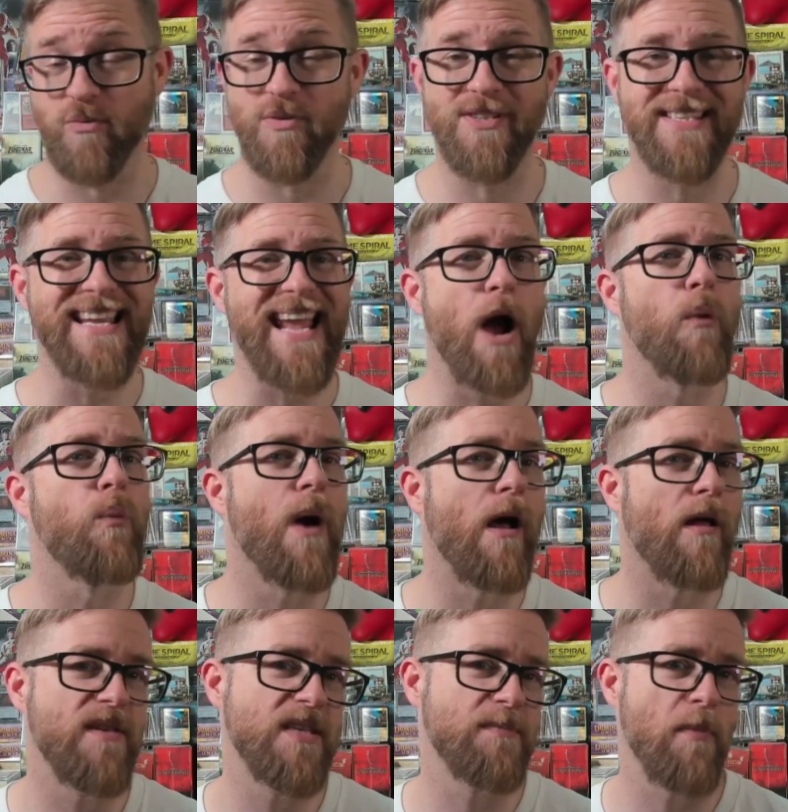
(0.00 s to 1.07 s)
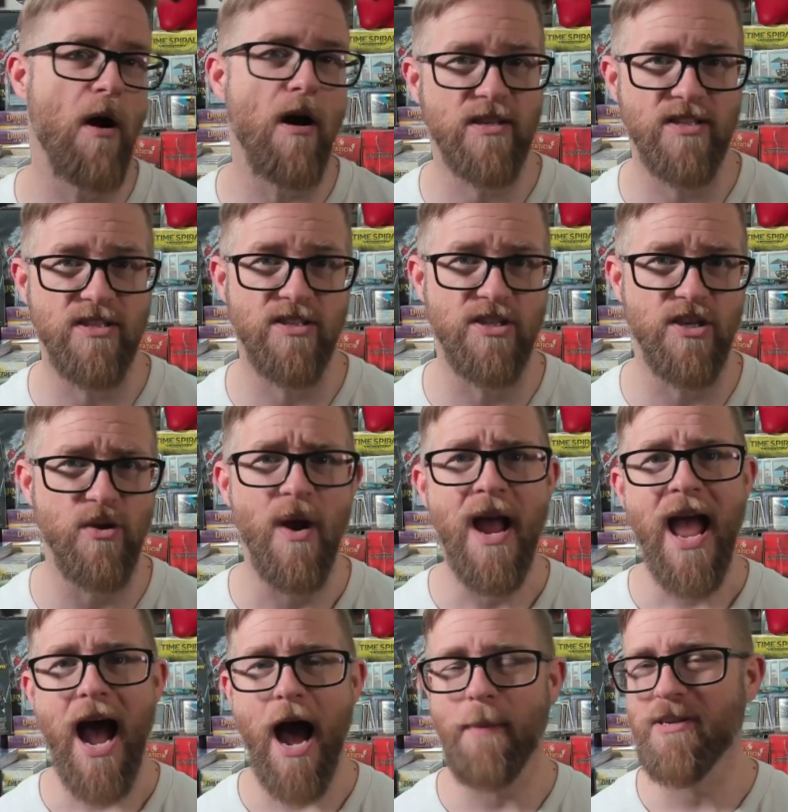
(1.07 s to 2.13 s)
We'll see how well these boxes do,
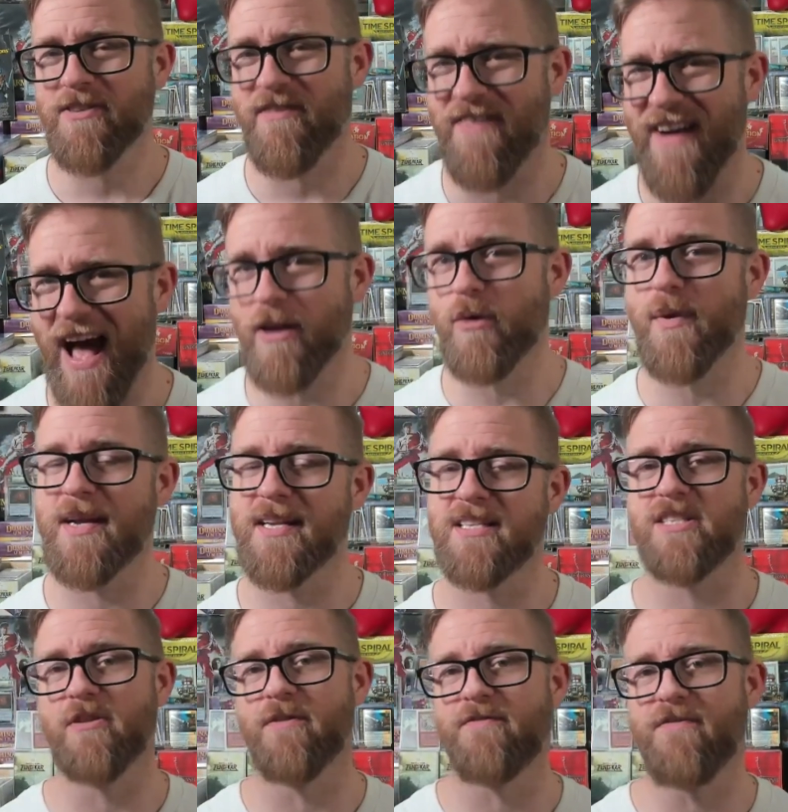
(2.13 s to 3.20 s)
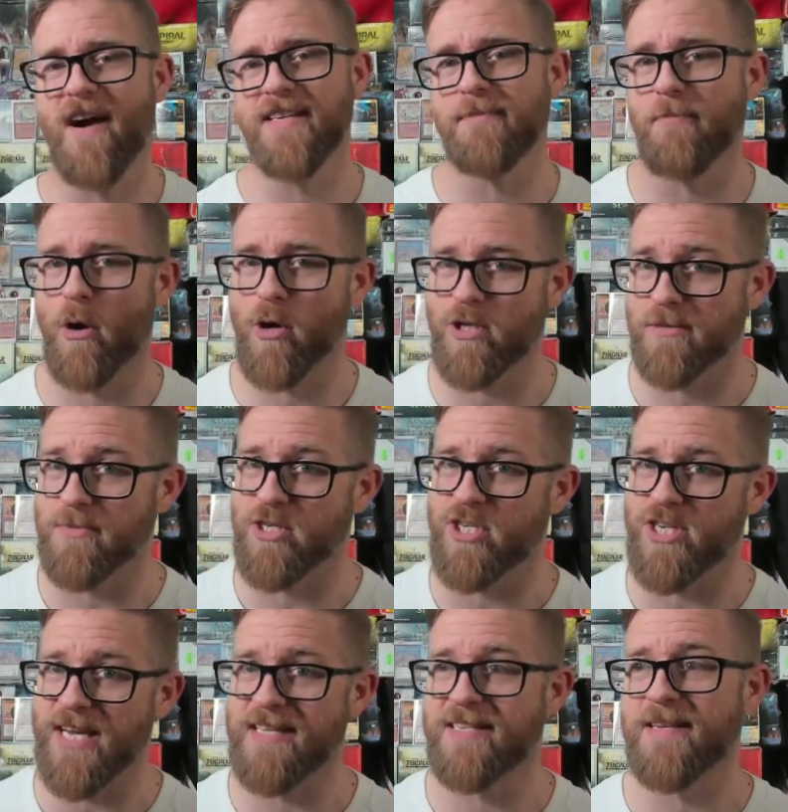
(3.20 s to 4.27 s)
how much value we can still find in March the
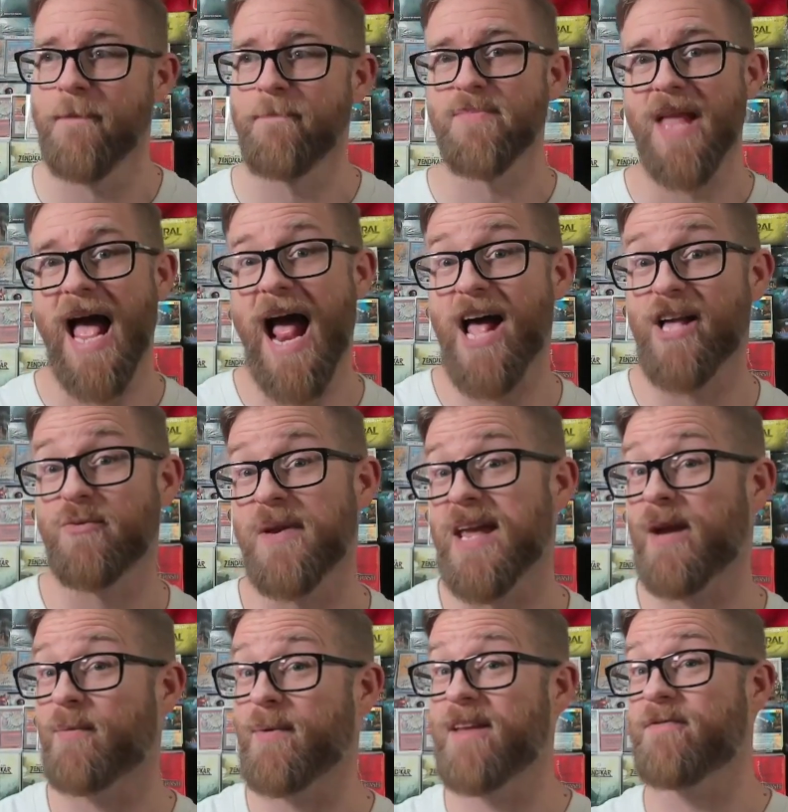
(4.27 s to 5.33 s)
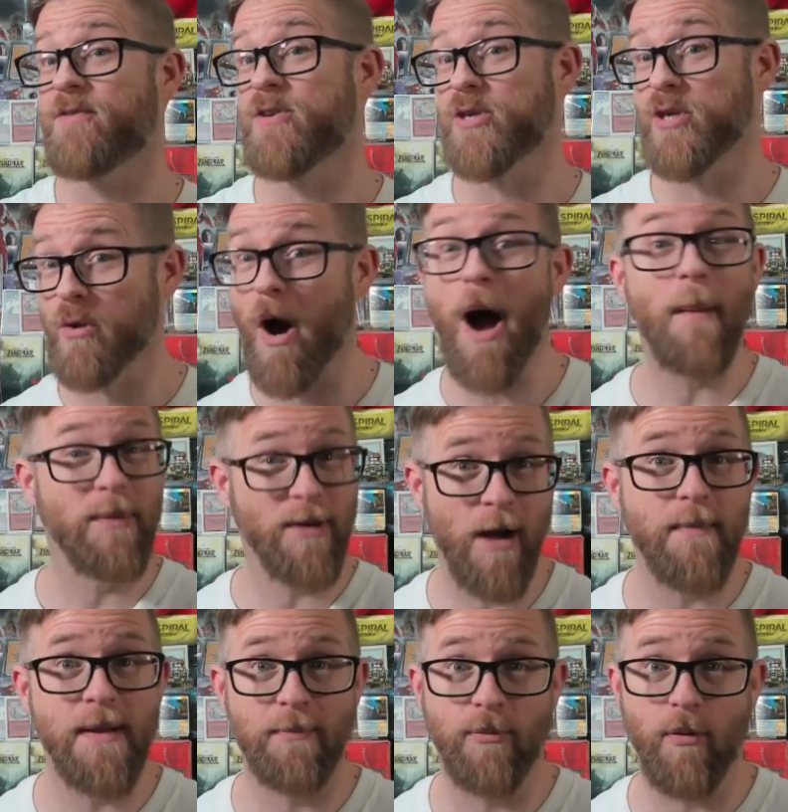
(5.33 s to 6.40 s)
Machines as we get ready for new
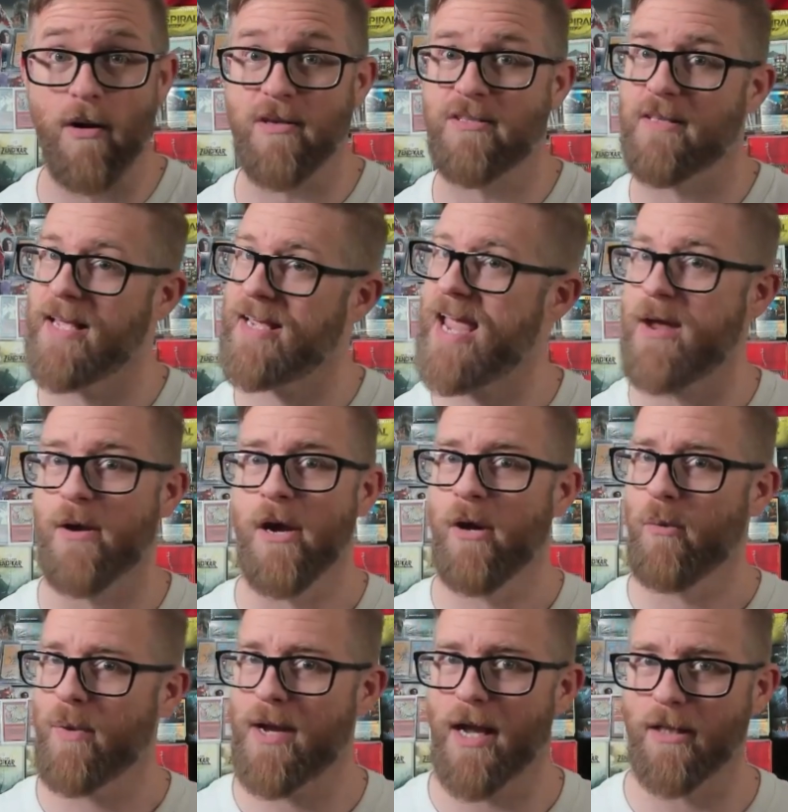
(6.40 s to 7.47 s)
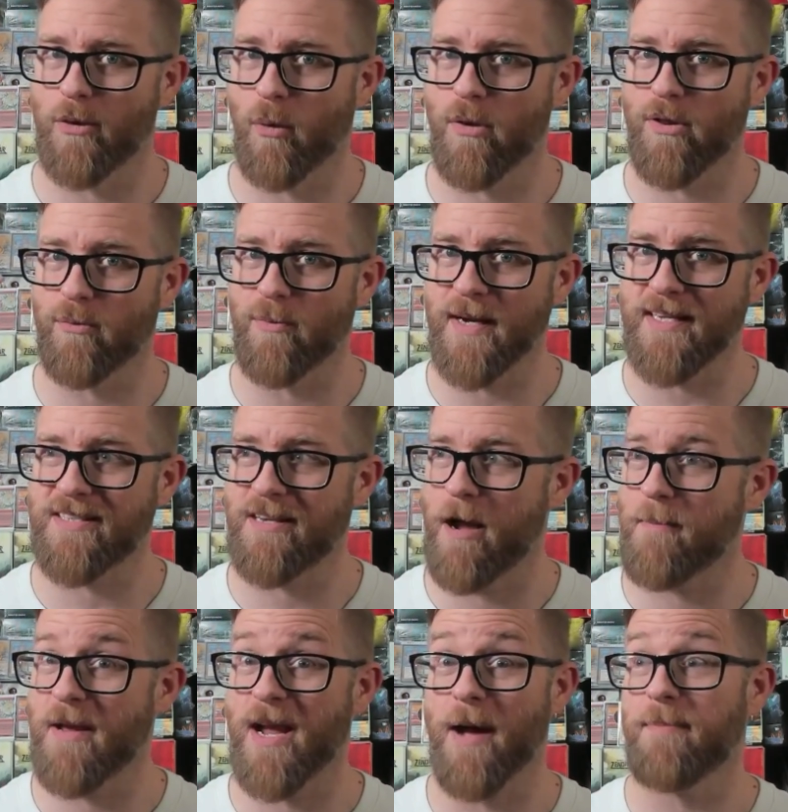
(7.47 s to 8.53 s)
upcoming products like, hey, we got Lord of the Rings
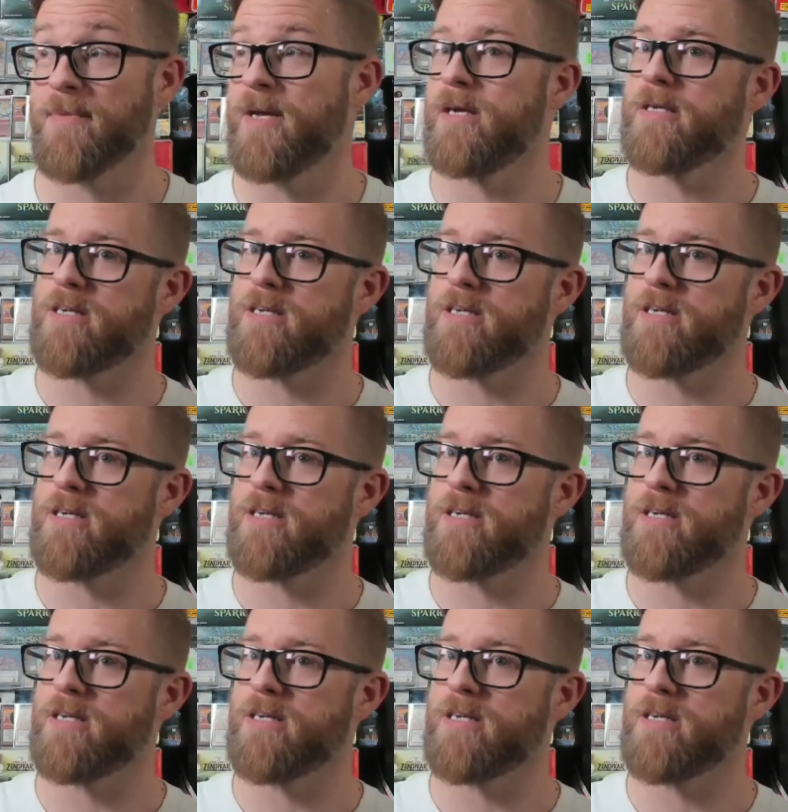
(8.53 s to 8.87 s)
coming up,